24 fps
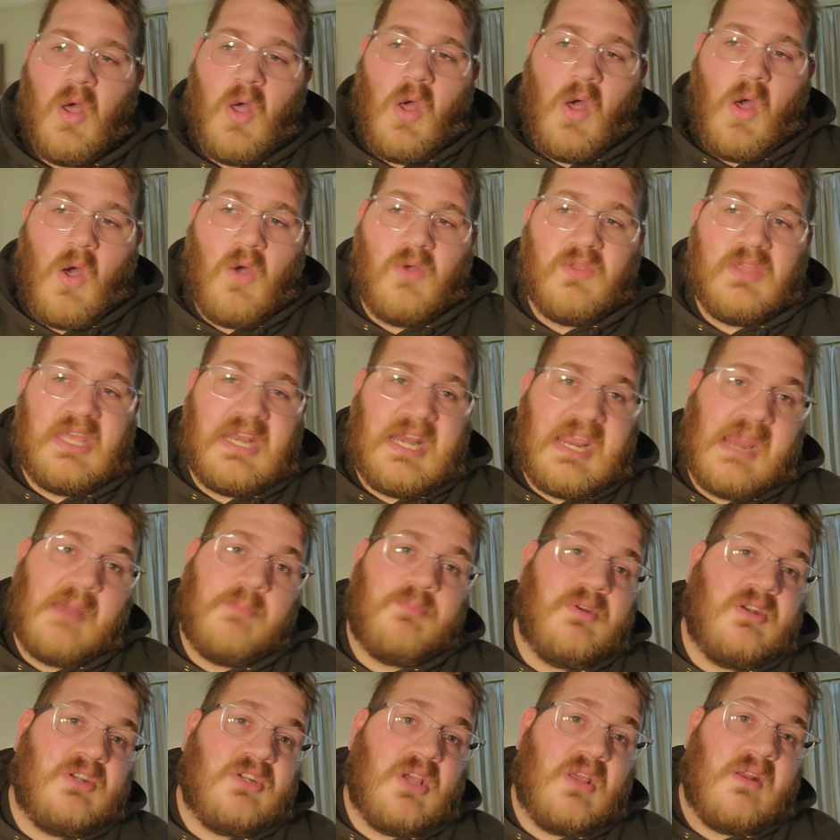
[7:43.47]
all that
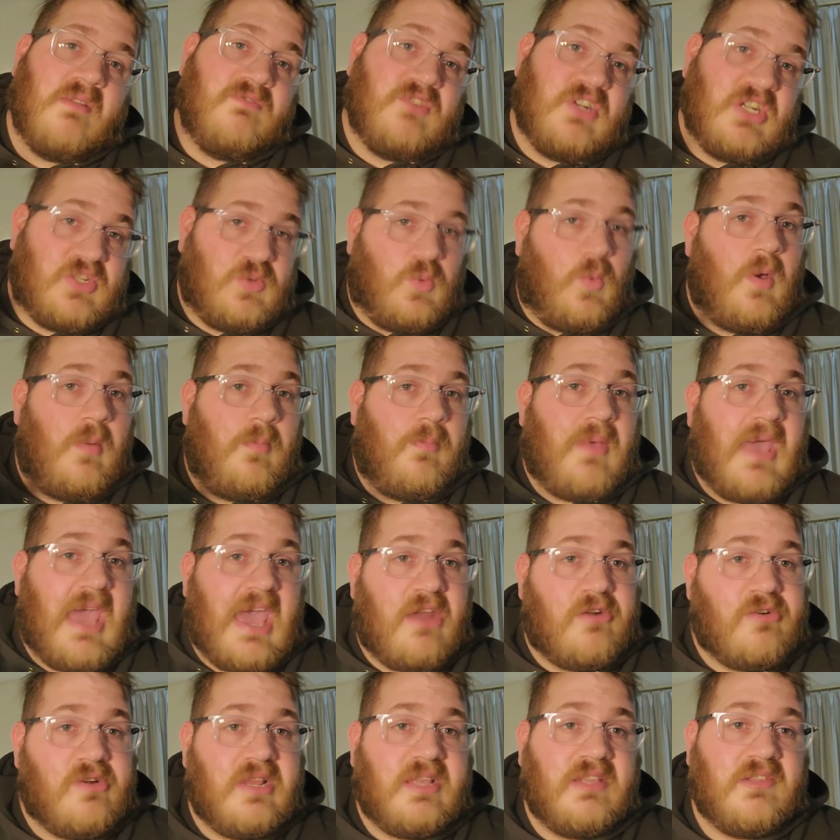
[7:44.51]
amperage out of just one
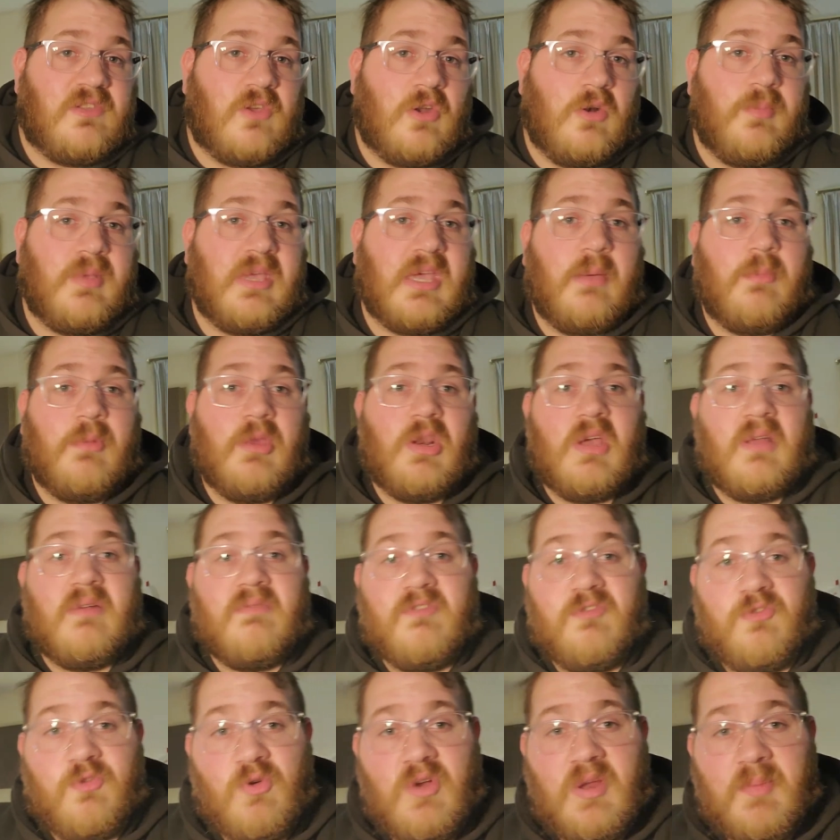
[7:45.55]
battery. It's going to be coming out of
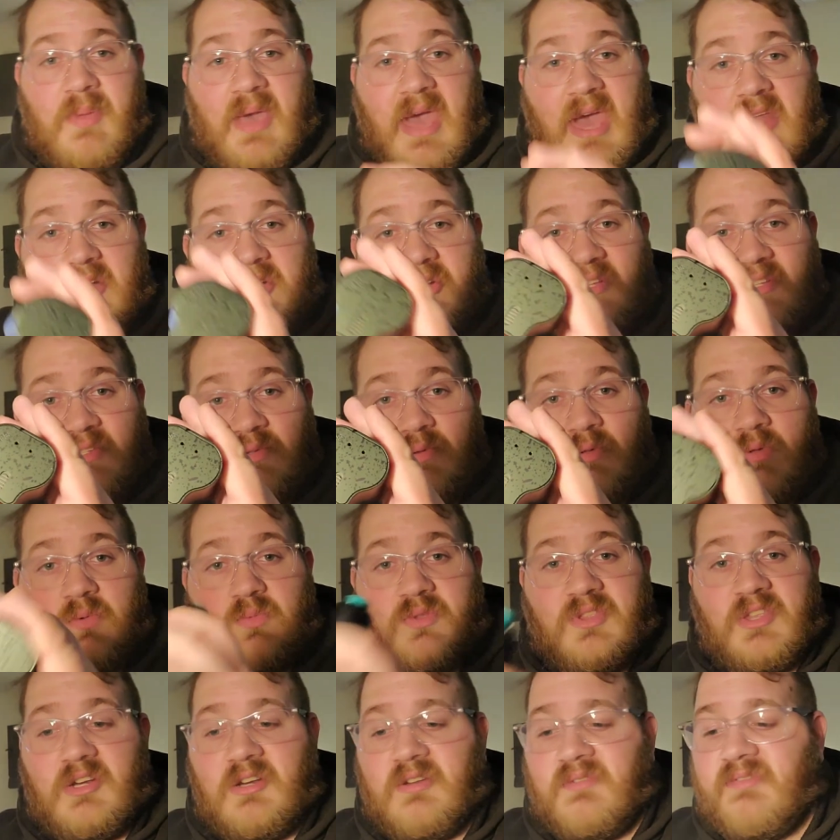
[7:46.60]
3 batteries
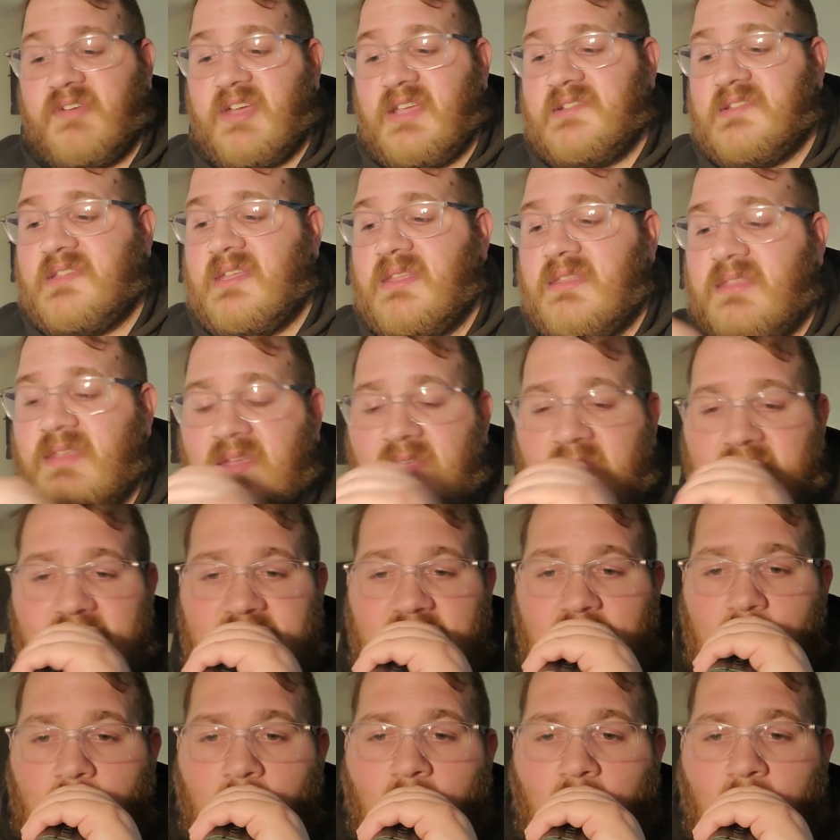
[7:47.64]
with a device like this.